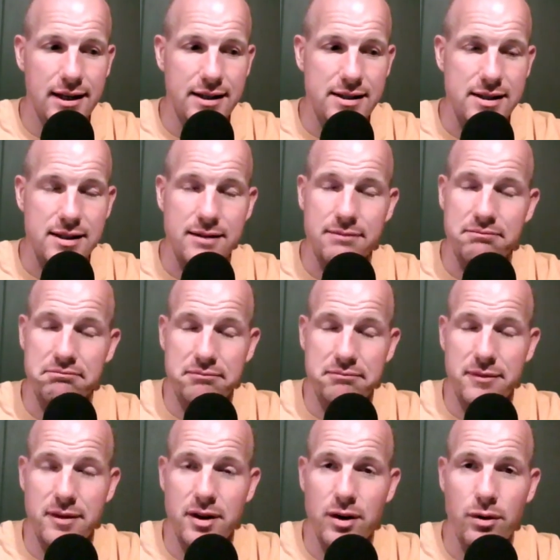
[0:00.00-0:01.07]

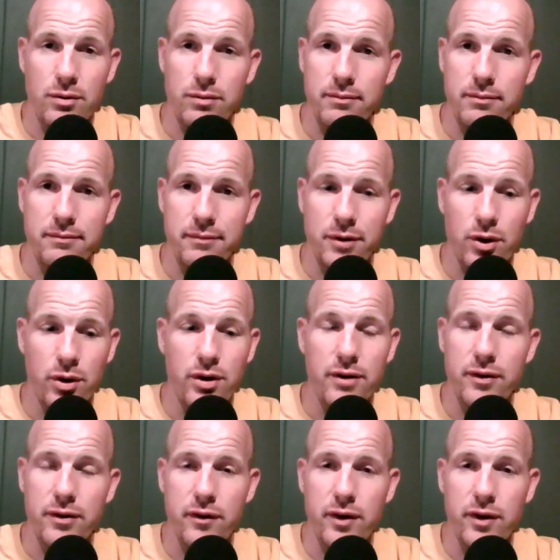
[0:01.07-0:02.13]
going
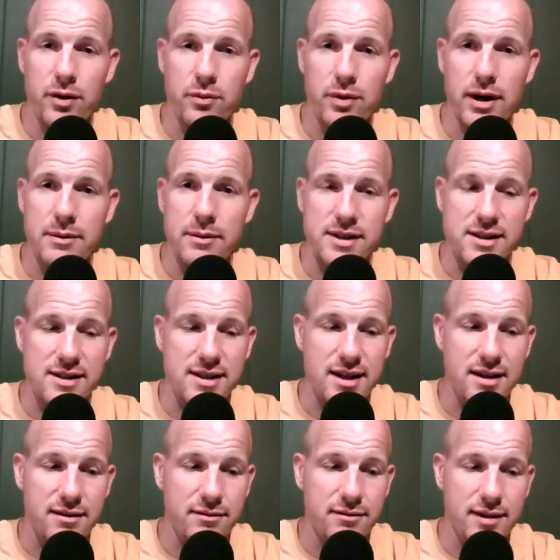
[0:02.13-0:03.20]
to fulfill the promises
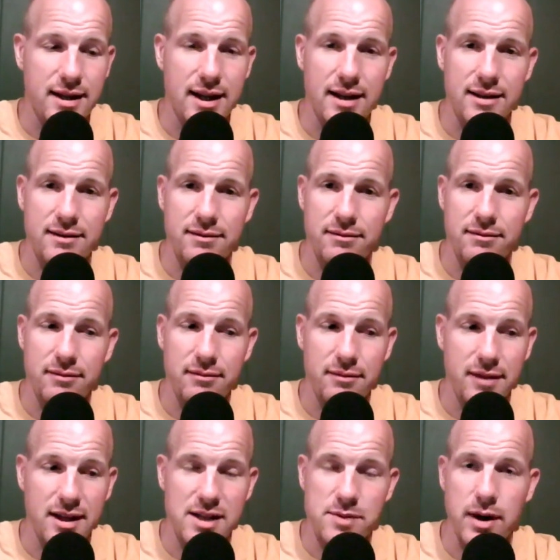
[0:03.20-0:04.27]
that
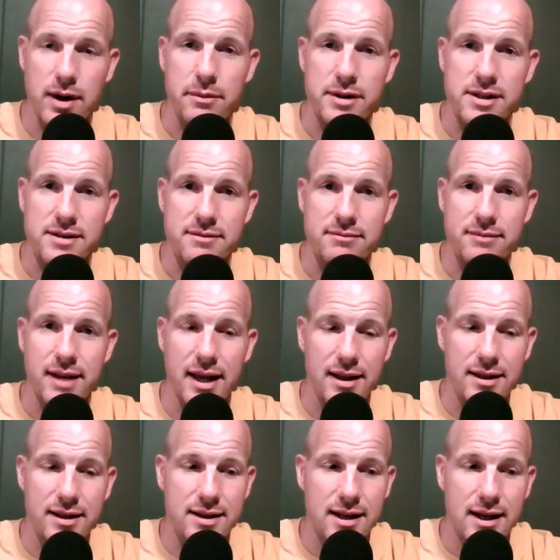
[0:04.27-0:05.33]
He's promised.
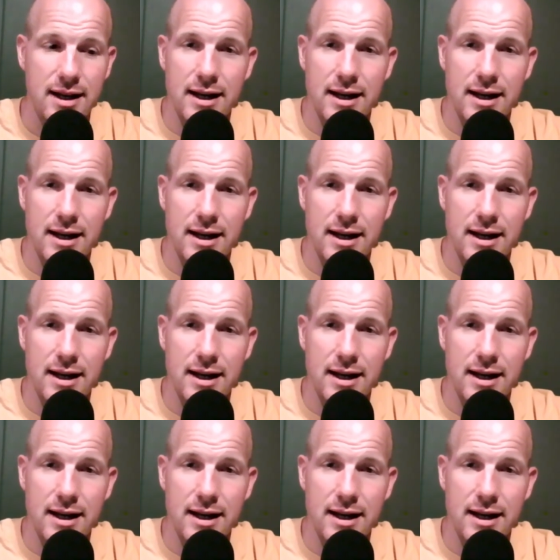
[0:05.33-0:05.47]
And